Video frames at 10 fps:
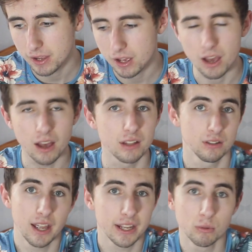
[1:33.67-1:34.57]
Uh,
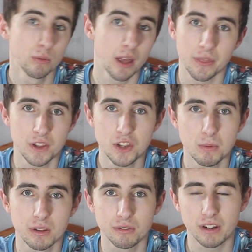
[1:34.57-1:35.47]
like all other
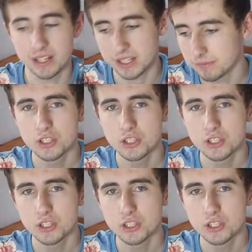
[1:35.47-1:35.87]
humans, really.